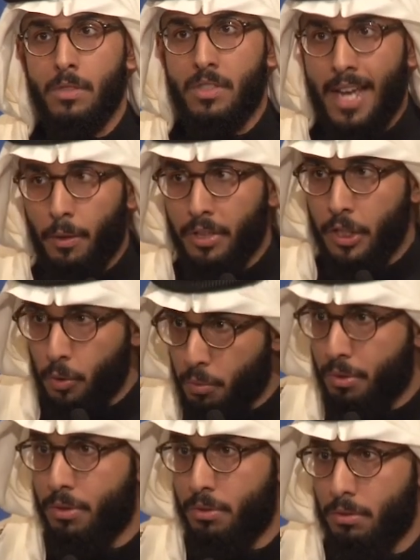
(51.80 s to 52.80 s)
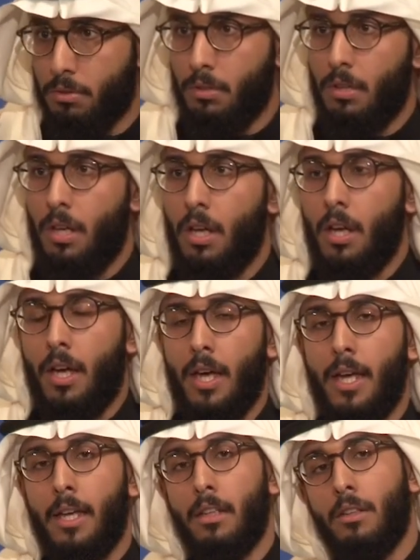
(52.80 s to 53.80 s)
Saudi youth.
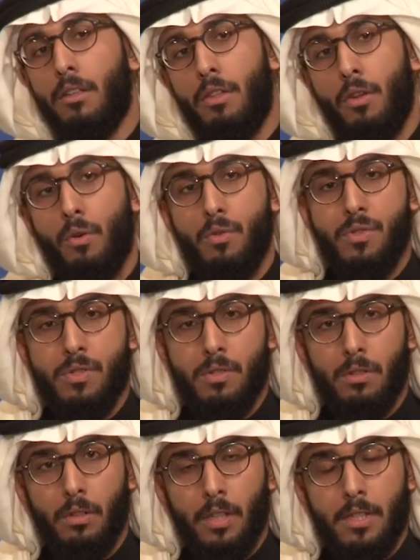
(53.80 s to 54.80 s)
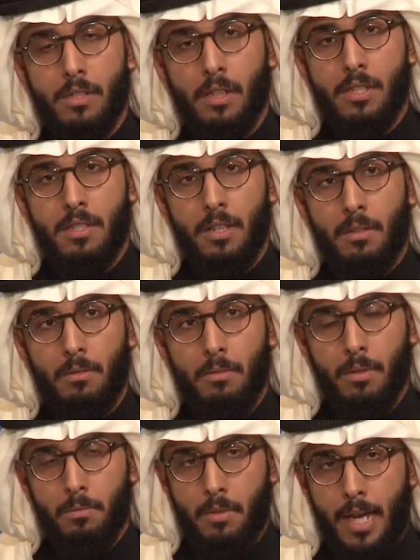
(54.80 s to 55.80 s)
And those, let's say
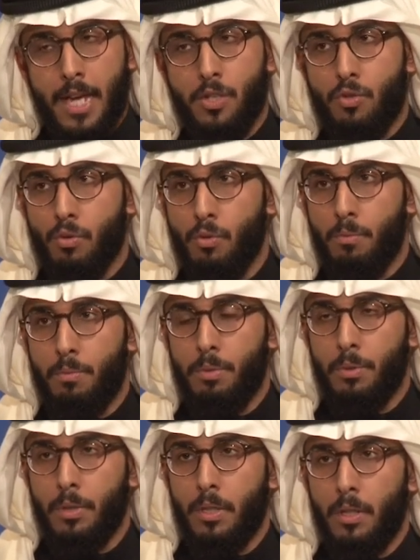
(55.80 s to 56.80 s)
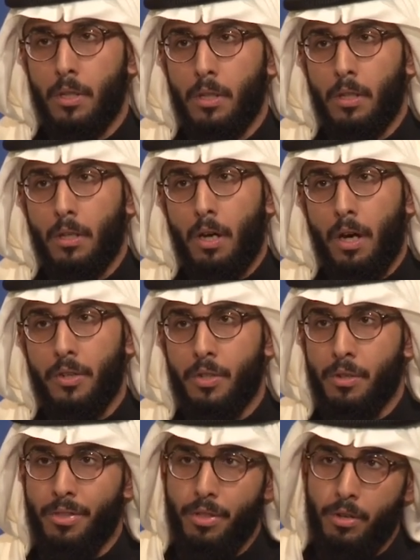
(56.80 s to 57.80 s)
the age group
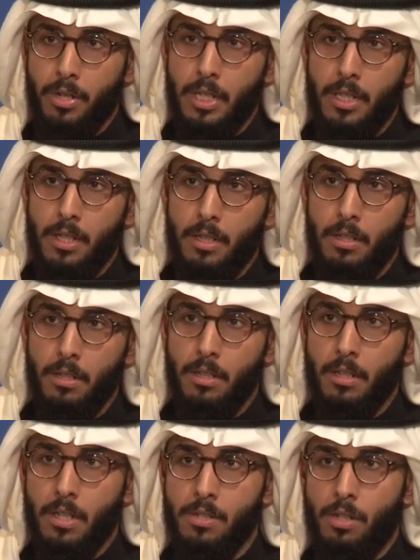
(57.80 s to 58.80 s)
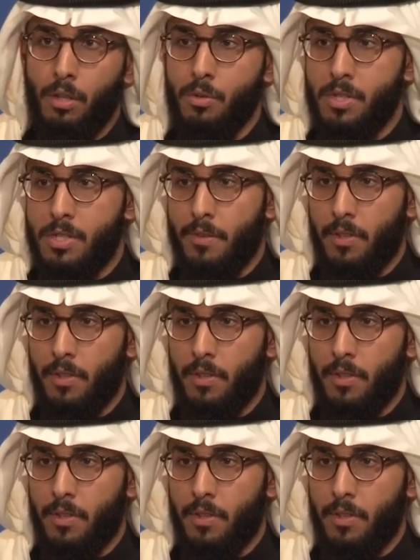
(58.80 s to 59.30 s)
under 30 is close to